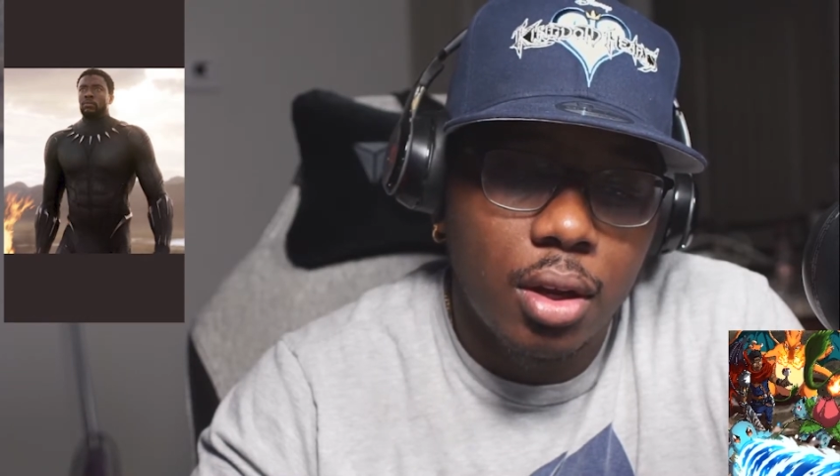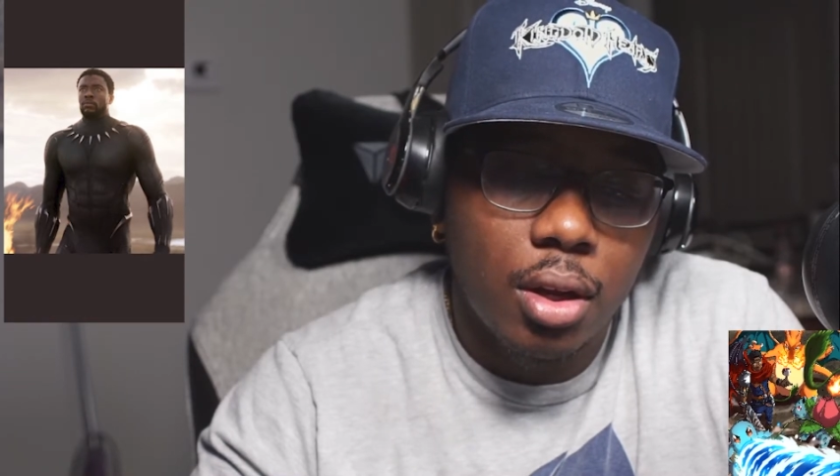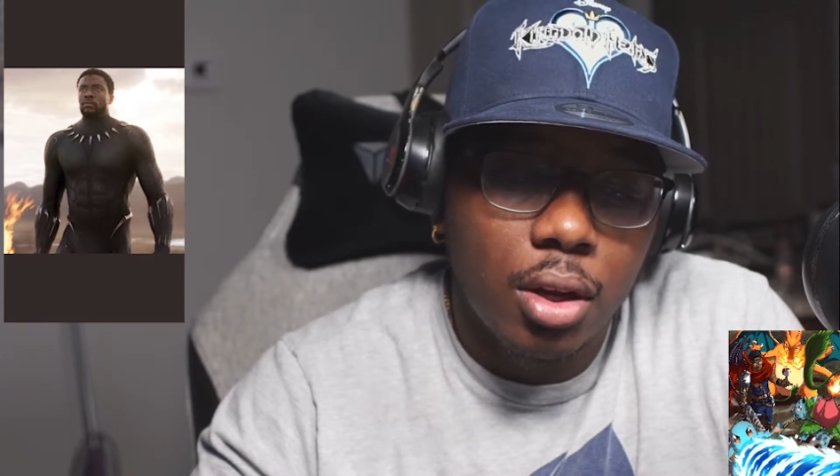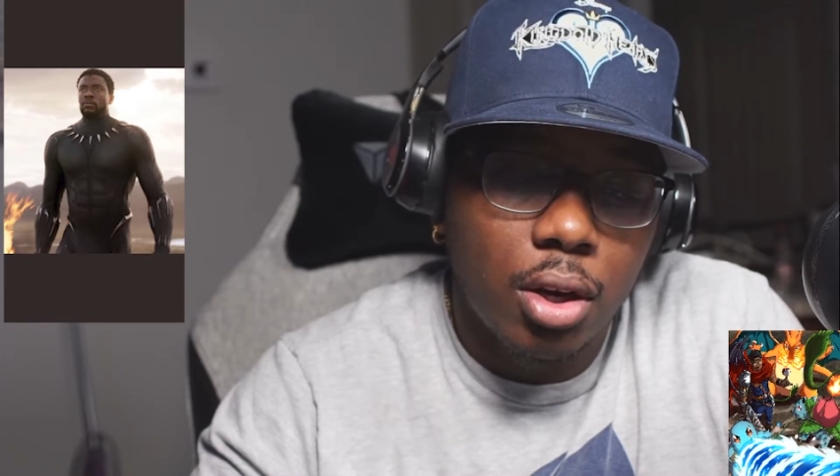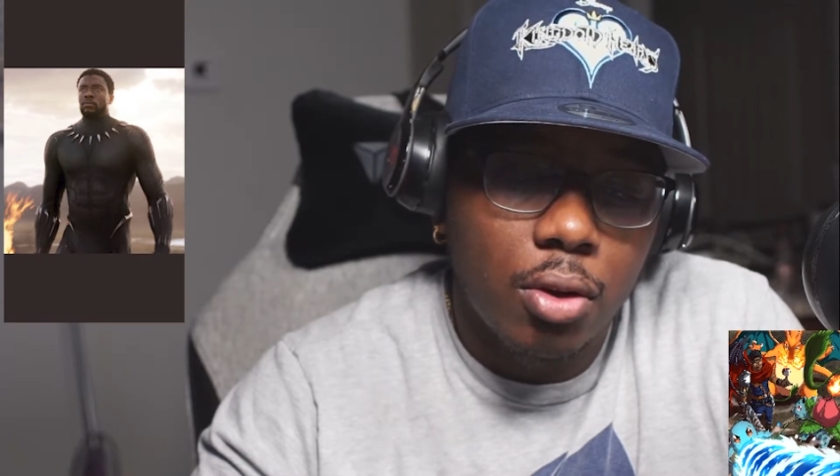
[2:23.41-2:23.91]

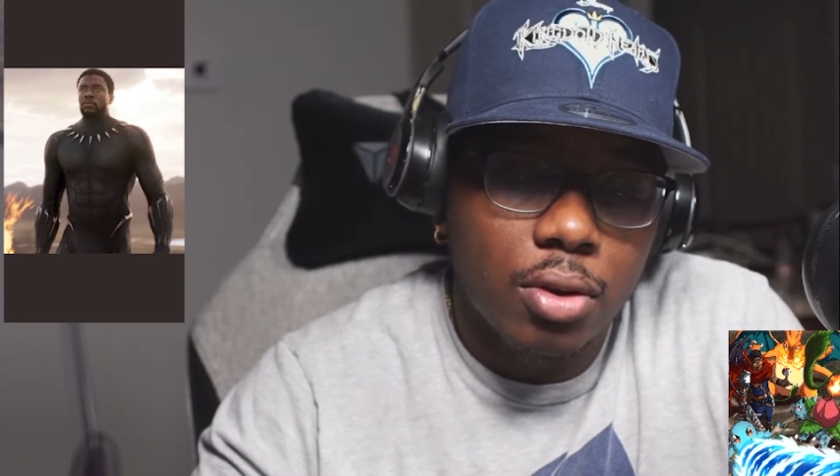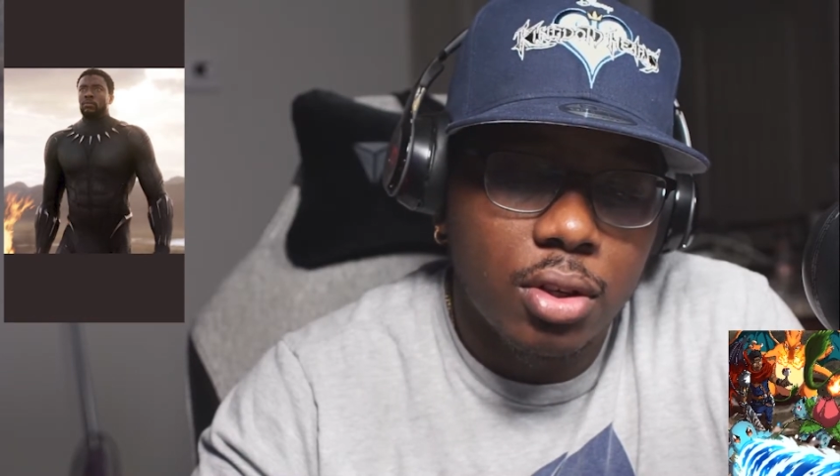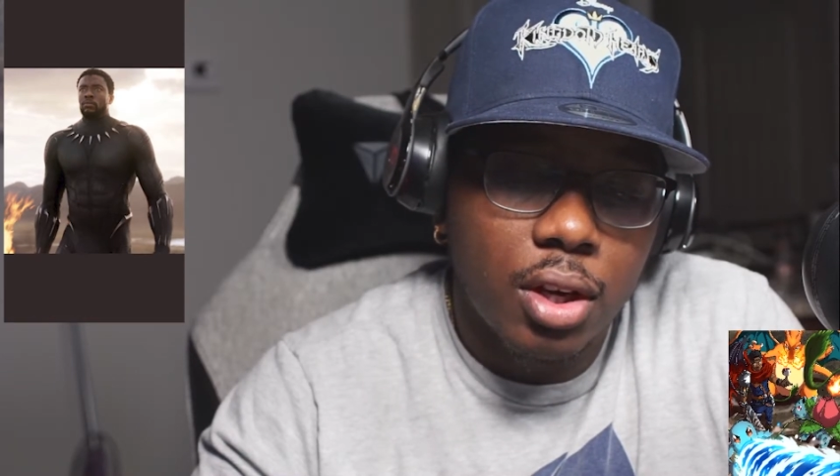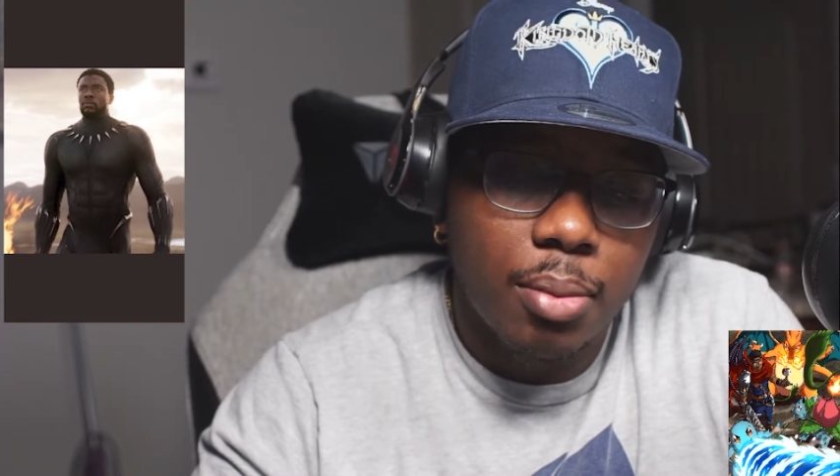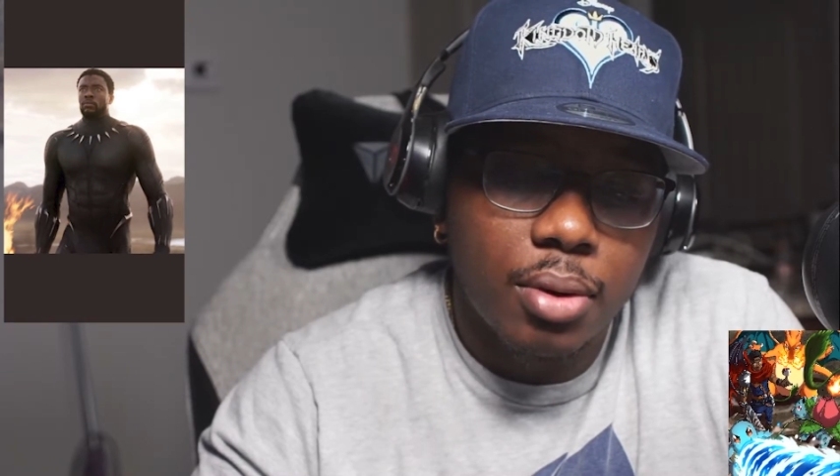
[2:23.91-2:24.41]
you know, the
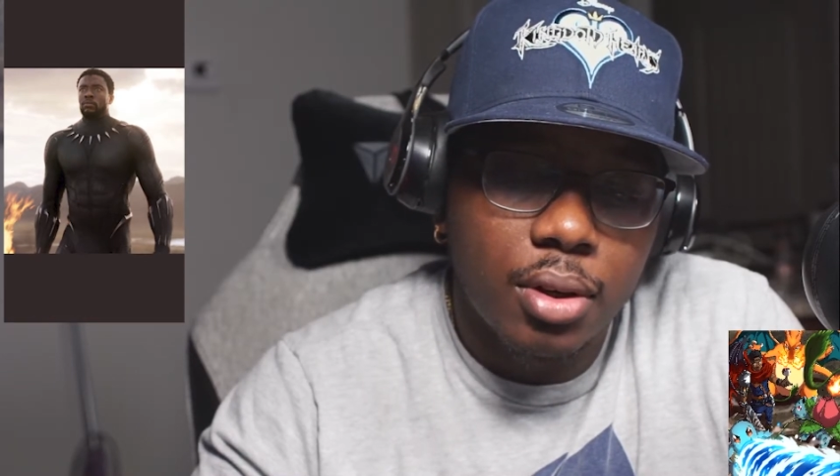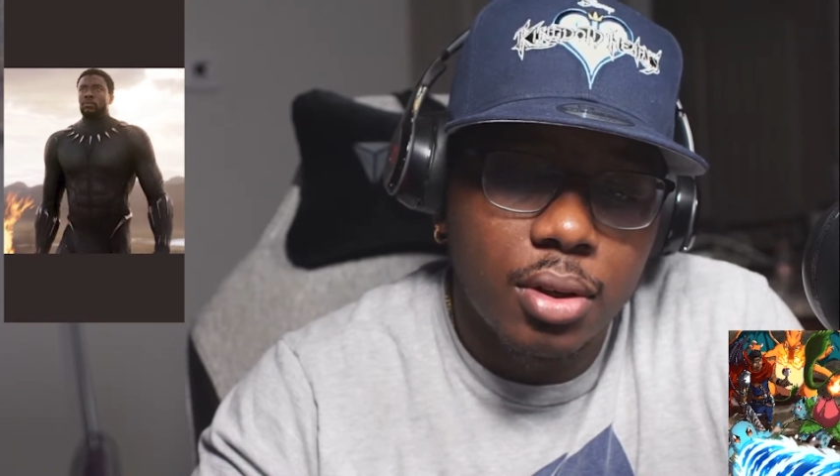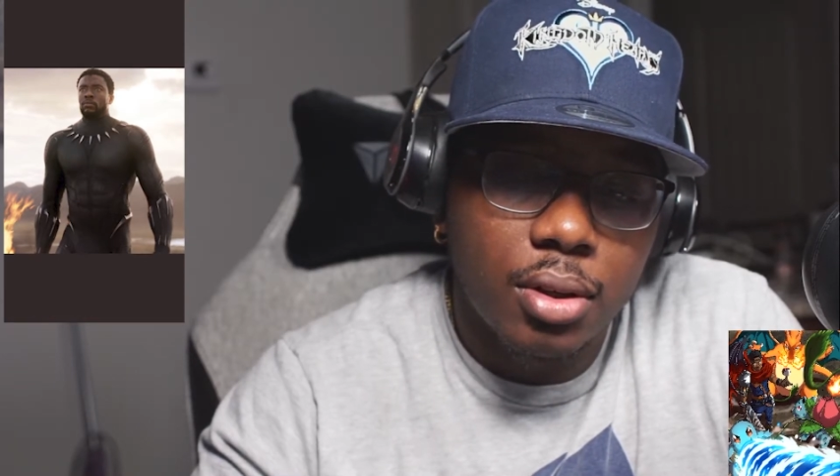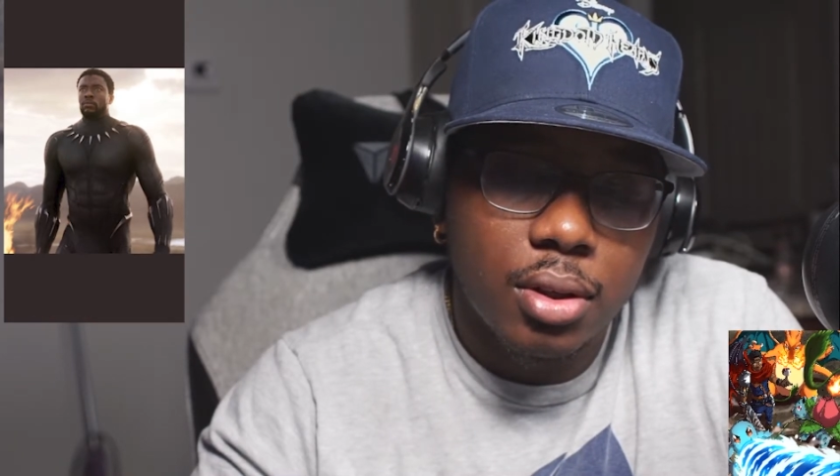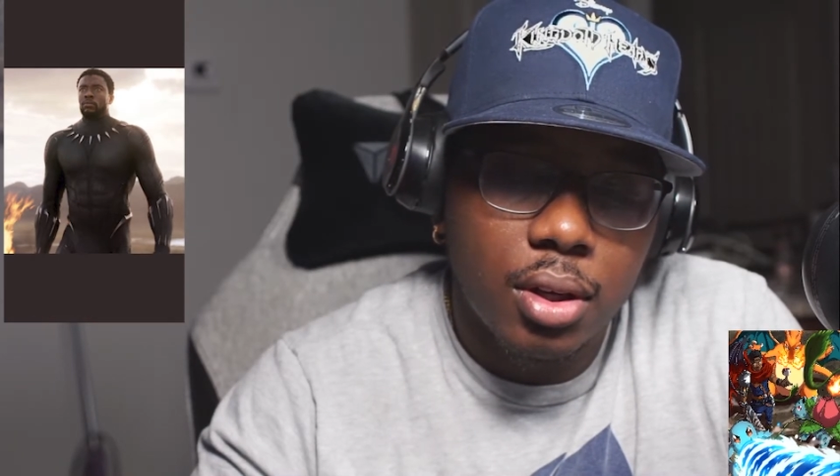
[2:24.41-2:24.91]

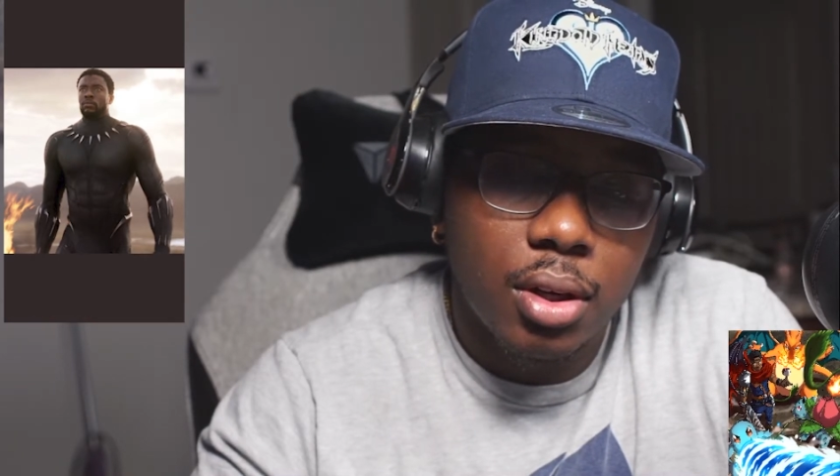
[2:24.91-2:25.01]
celebrities,